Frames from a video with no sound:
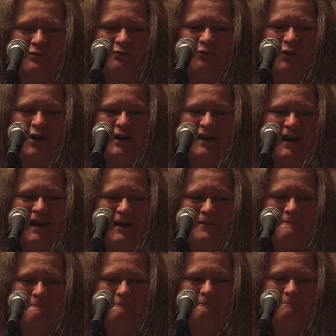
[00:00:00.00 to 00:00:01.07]
Friday,
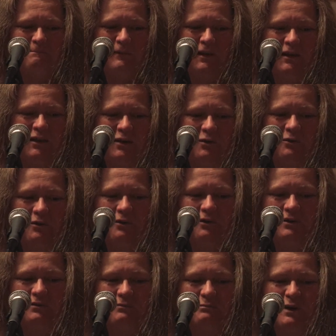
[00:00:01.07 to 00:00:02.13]

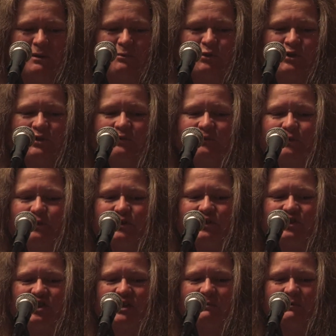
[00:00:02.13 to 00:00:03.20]
members of
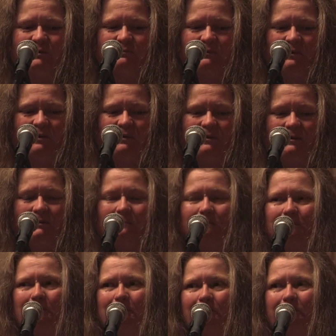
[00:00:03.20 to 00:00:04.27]
Fukushima
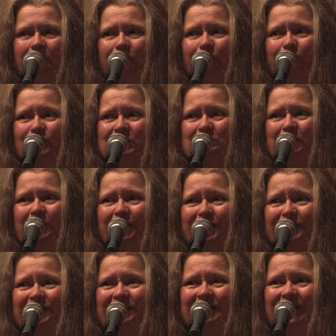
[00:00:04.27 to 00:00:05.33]

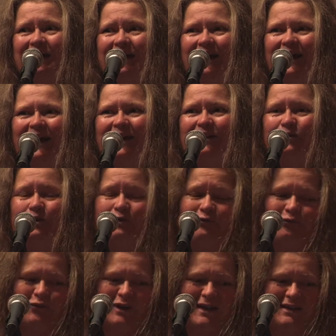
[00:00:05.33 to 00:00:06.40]
response and our
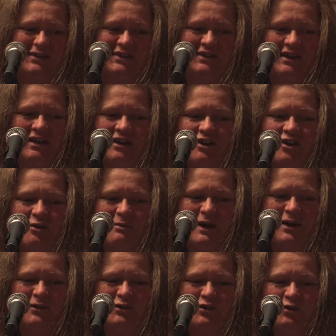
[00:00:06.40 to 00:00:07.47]
friends go
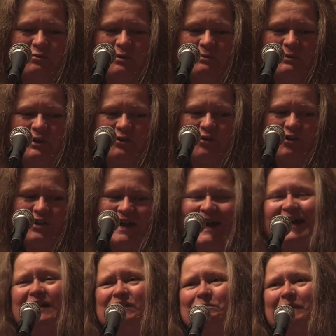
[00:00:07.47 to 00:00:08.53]
out and do what we call
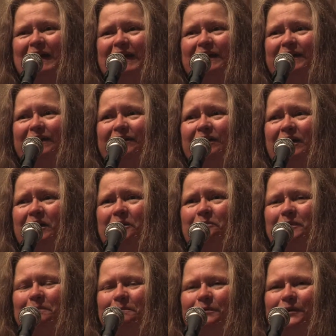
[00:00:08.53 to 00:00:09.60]
hazmatting.
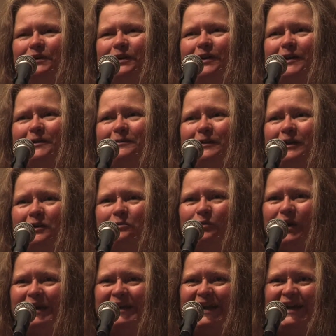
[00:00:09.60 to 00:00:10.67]
We put on
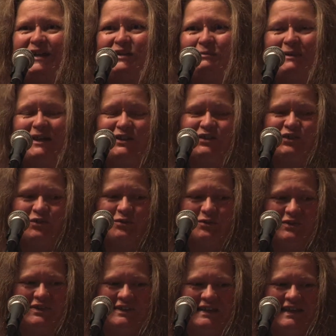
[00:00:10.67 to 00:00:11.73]
white hazmat
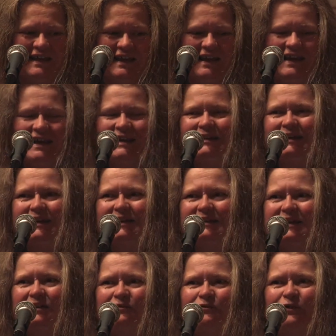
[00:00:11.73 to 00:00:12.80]
suits and
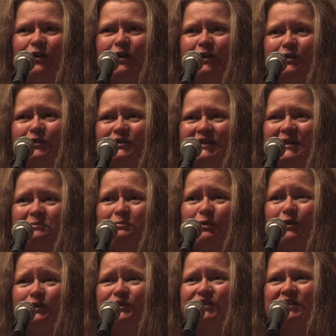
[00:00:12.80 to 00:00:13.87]
hand out flyers at
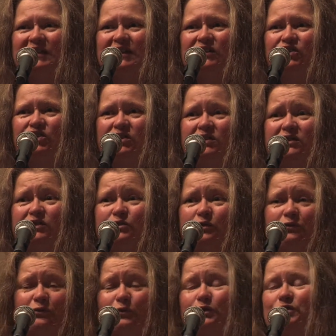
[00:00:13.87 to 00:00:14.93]
BART stations
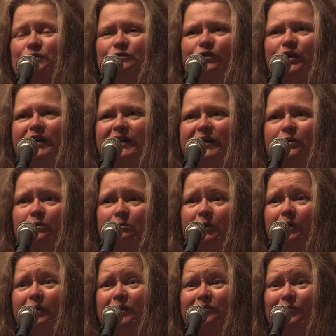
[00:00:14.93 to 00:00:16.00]
or First Friday or
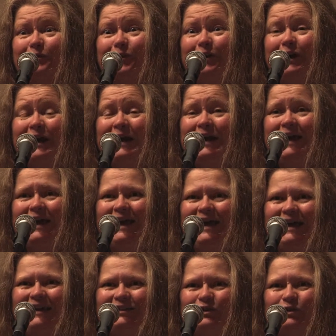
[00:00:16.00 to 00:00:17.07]
wherever.
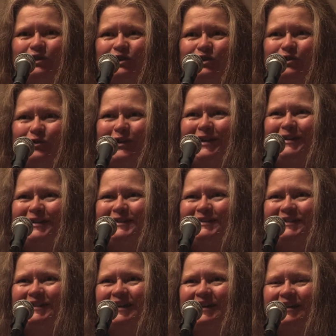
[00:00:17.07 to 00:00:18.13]
You can join
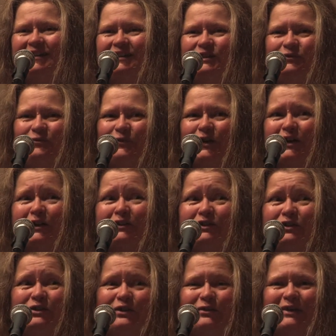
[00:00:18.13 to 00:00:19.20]
us. It's fun.
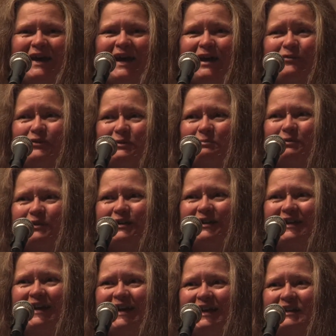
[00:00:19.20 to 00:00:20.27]
You don't have to put
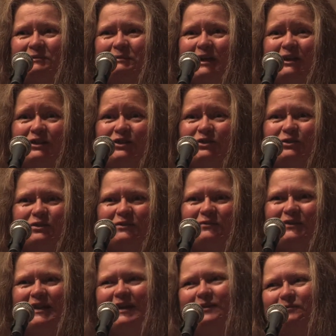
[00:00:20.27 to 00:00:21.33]
on a hazmat suit
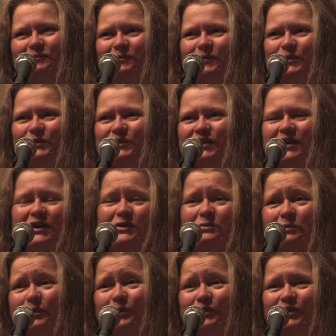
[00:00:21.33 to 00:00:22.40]
if that feels kind
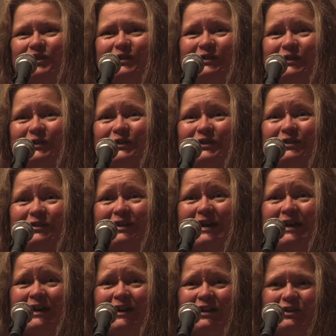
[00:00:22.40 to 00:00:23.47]
of weird to you. You can
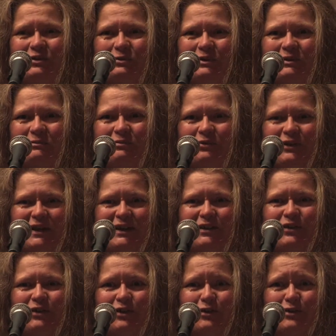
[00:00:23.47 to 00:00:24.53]
do it in plain
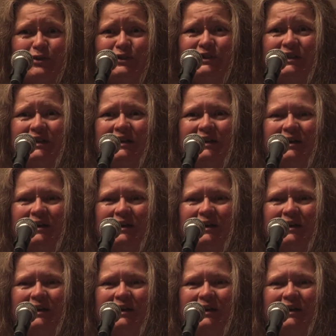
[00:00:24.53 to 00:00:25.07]
clothes.